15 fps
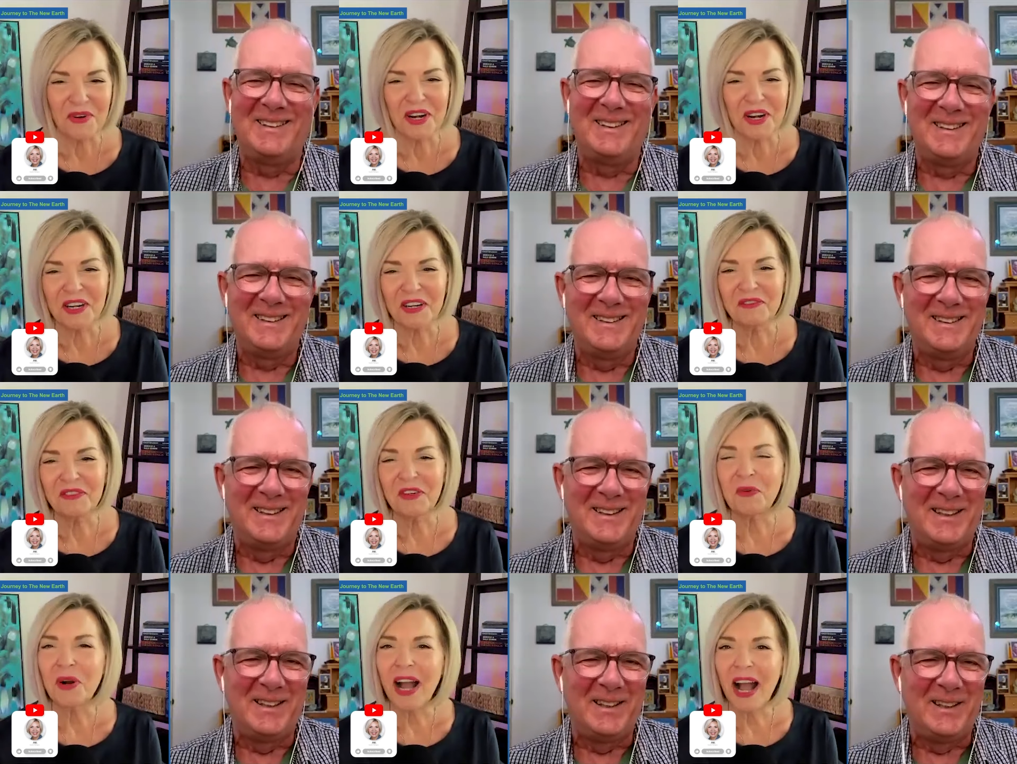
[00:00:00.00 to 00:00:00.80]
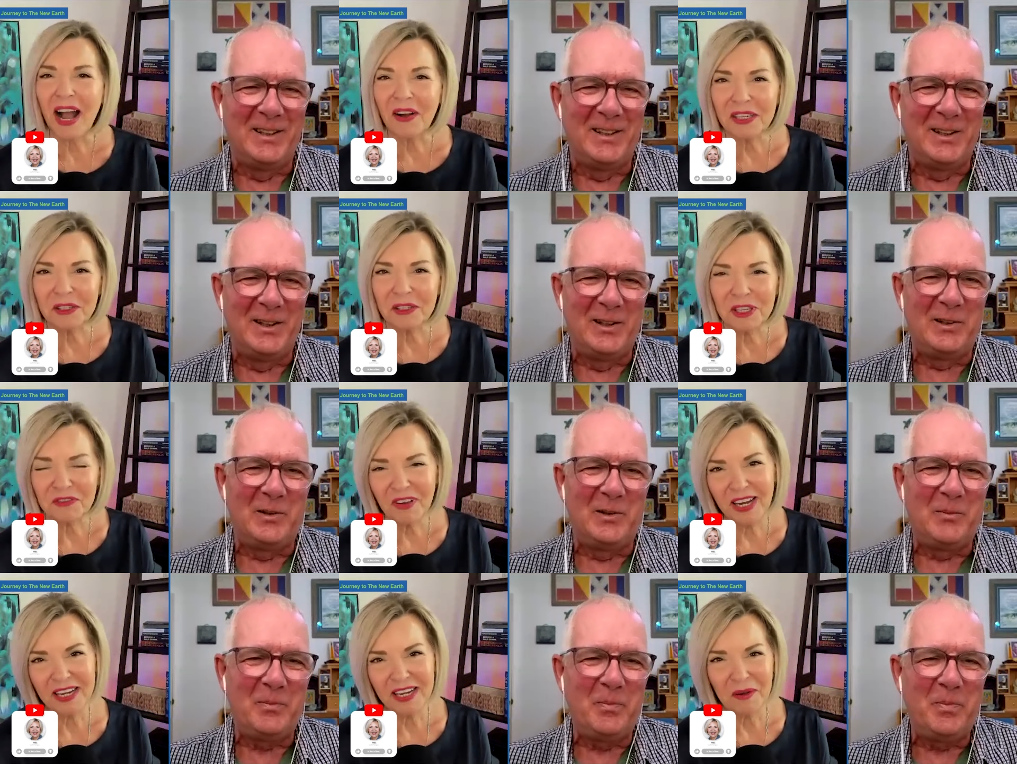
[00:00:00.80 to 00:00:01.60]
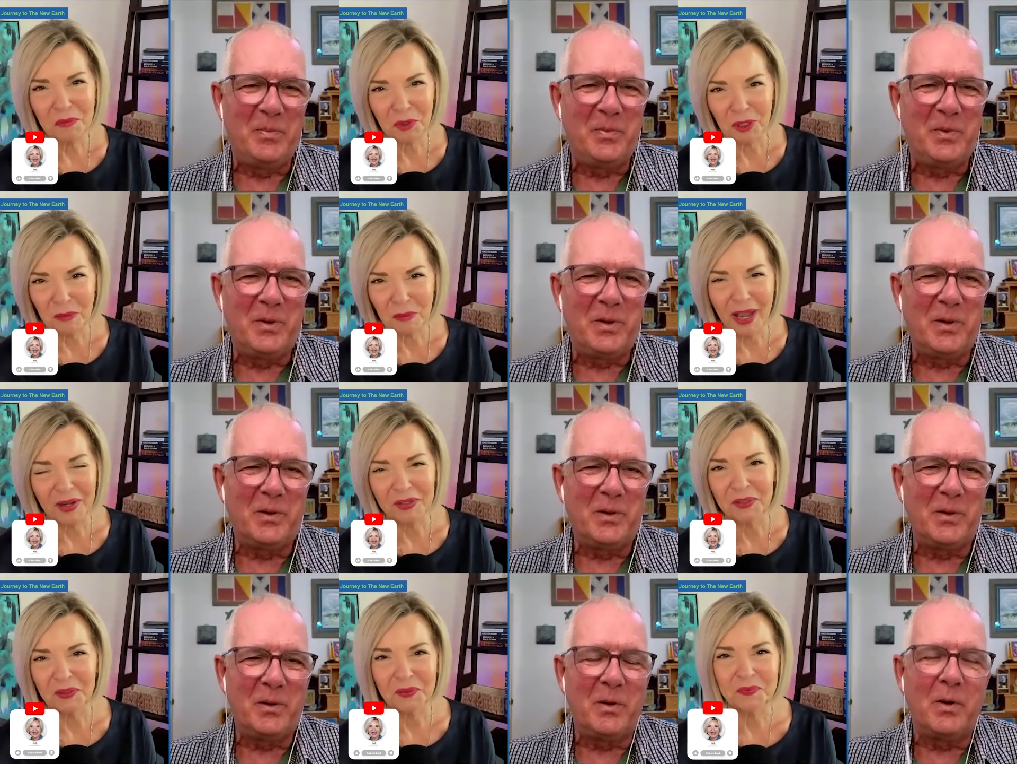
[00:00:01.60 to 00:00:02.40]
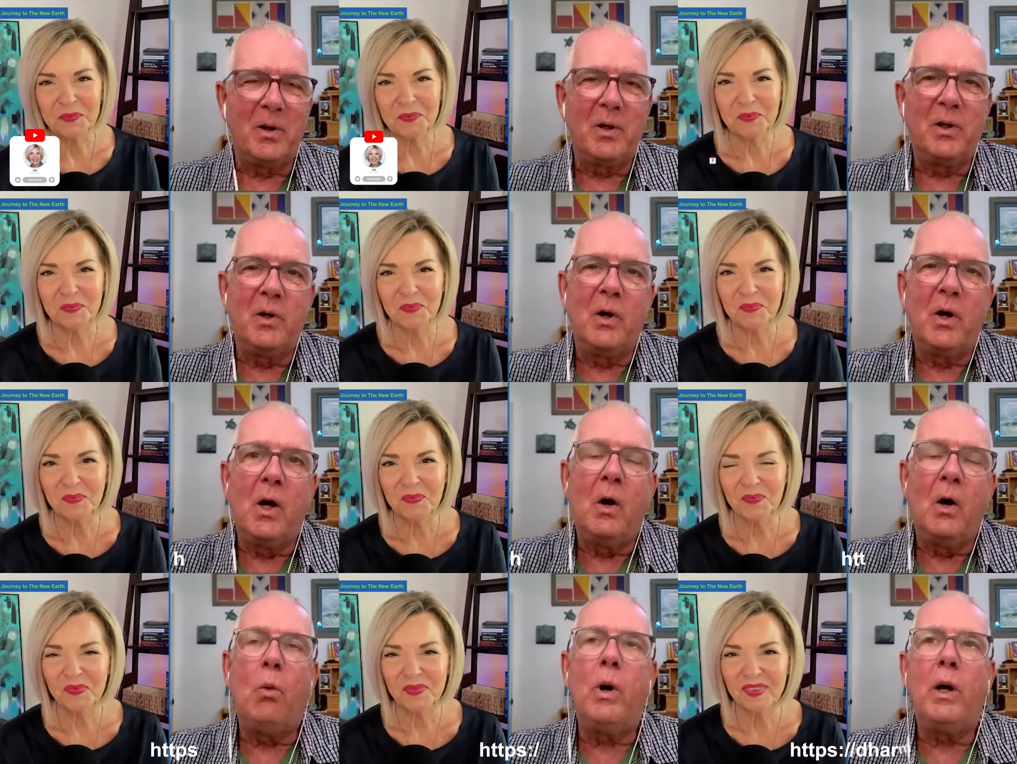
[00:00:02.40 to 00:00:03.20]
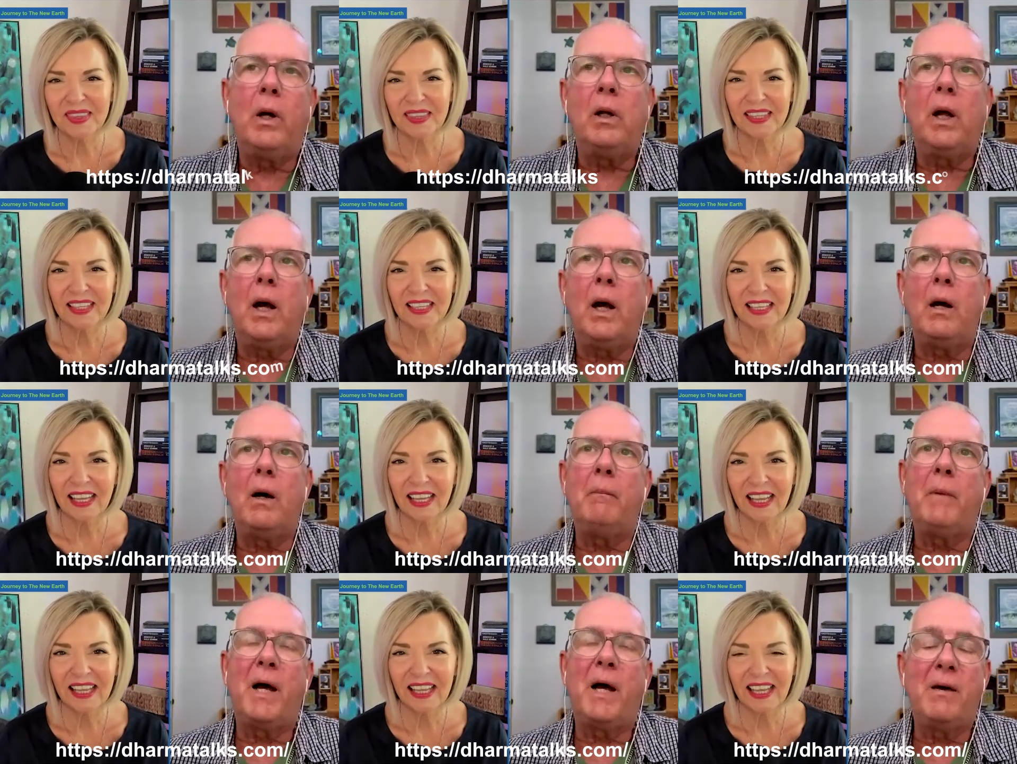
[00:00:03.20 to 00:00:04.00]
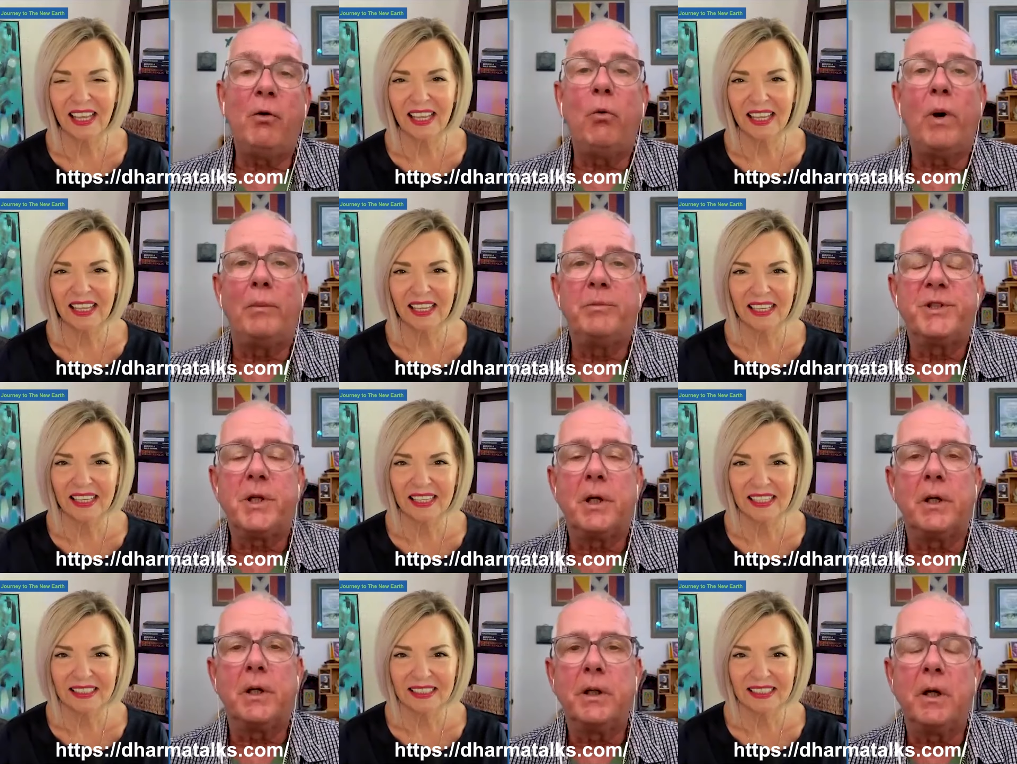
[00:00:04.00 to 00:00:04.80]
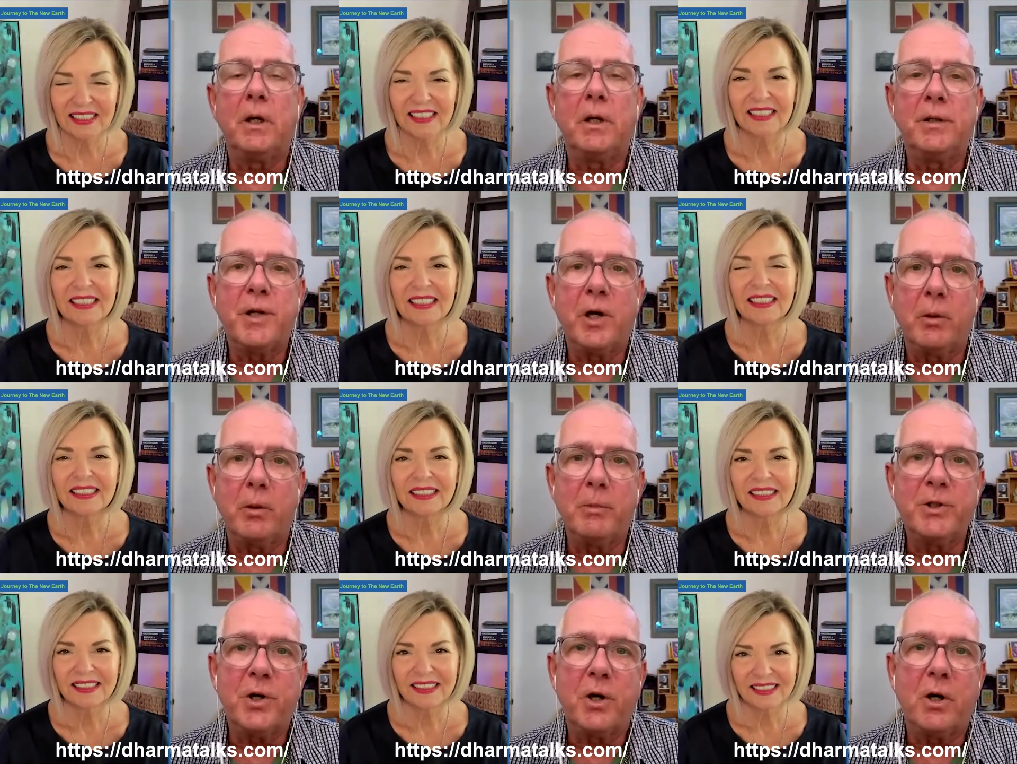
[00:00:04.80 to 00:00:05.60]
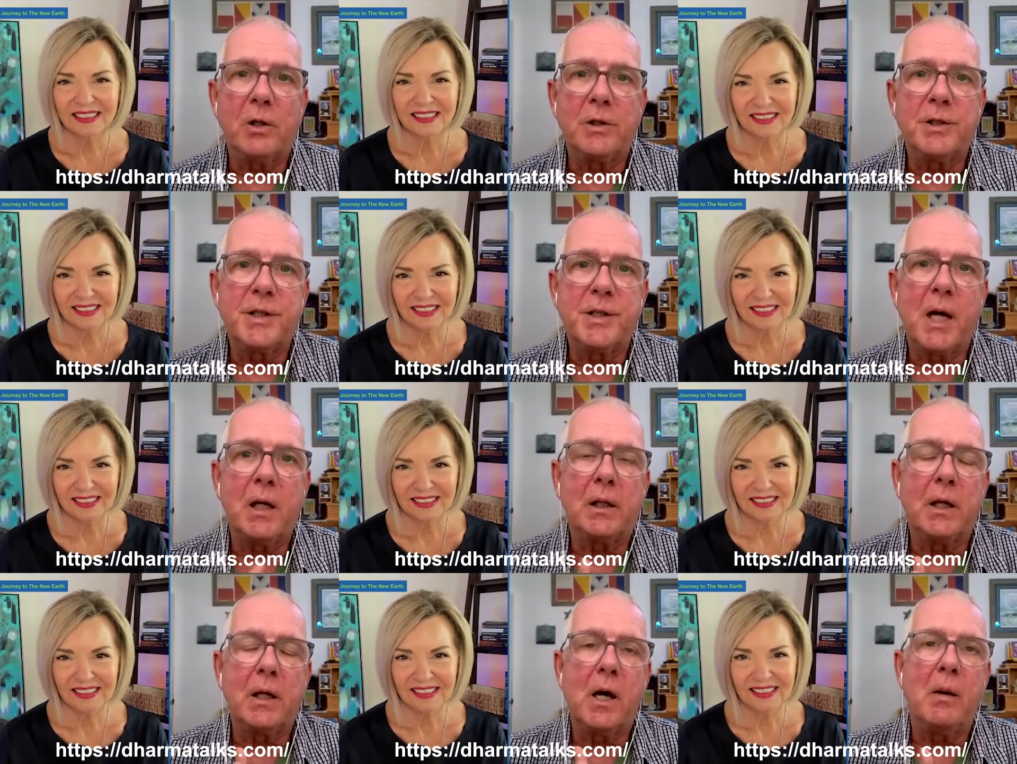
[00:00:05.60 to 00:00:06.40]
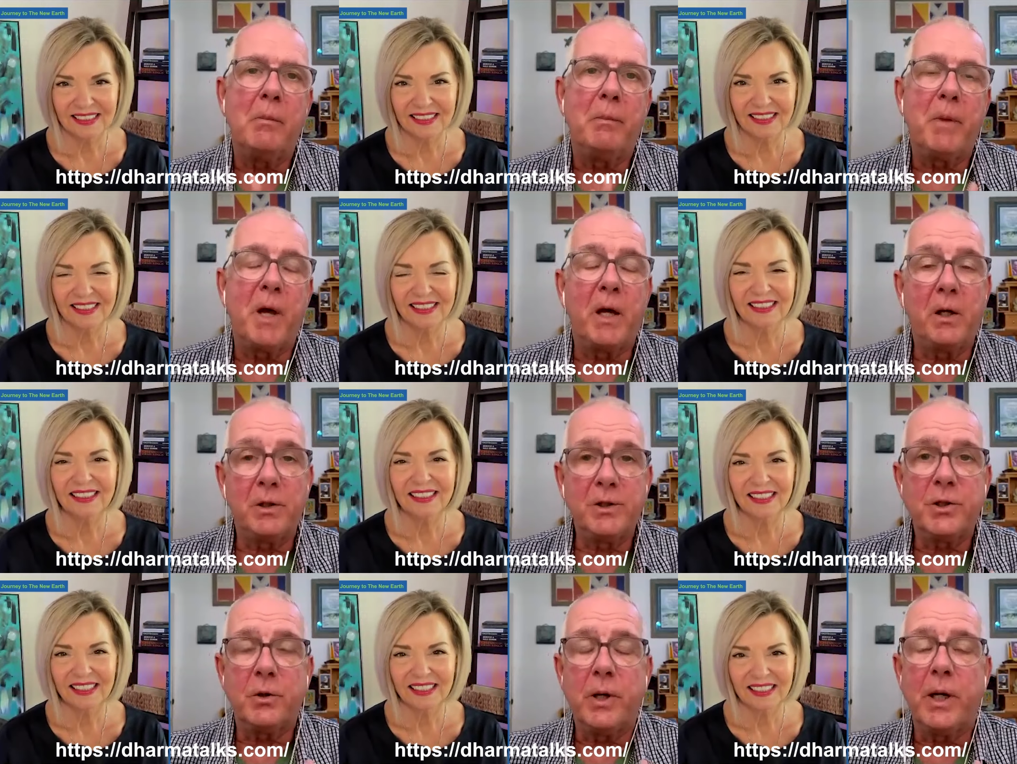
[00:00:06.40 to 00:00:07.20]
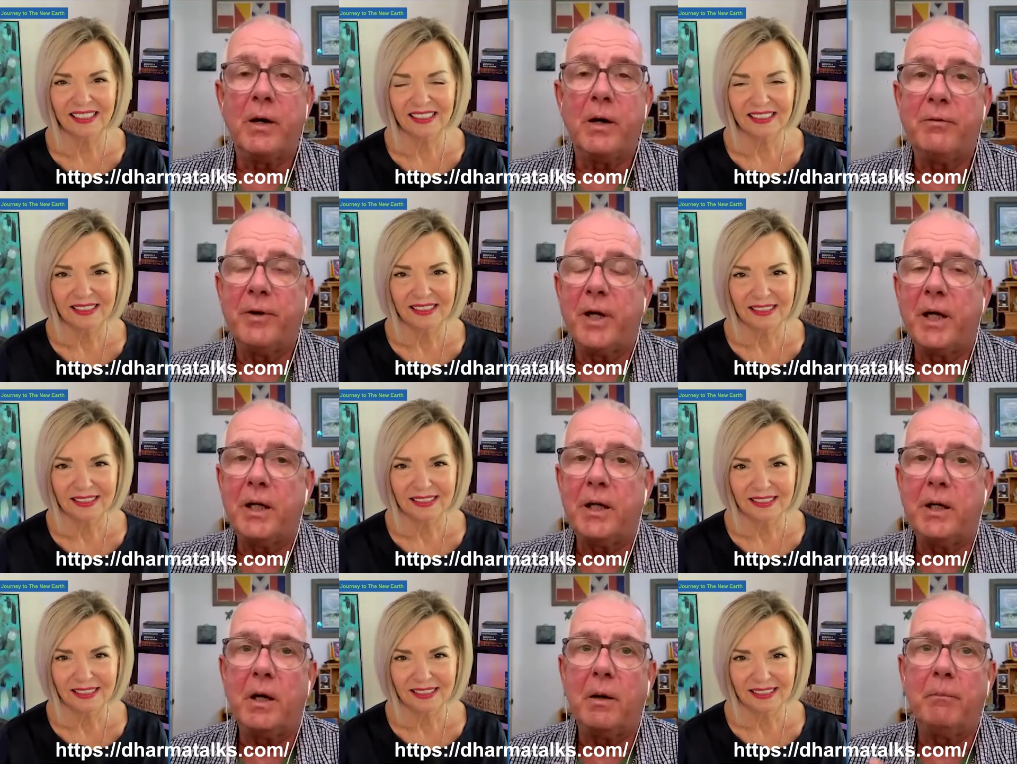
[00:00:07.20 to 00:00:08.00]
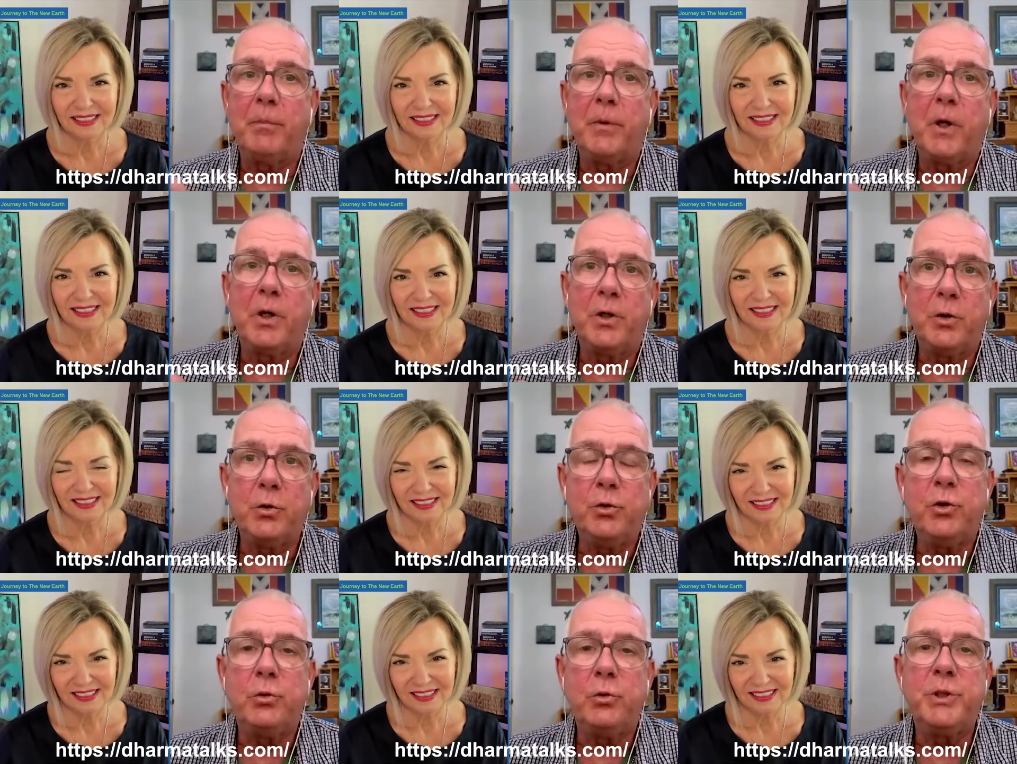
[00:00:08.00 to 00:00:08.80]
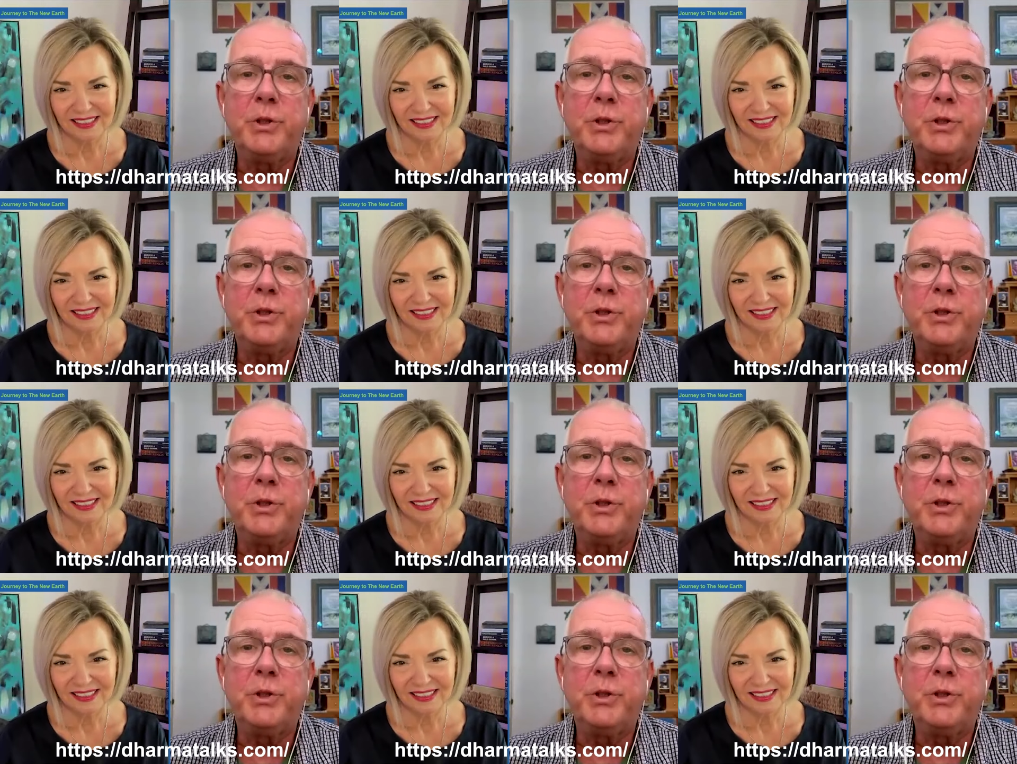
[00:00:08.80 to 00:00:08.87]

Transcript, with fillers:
Speaker 1: Wonderful. Well, how can we find out more about you?
Speaker 2: Well, um, I have a website, uh, dharmatalks.com. I also have a, um, a YouTube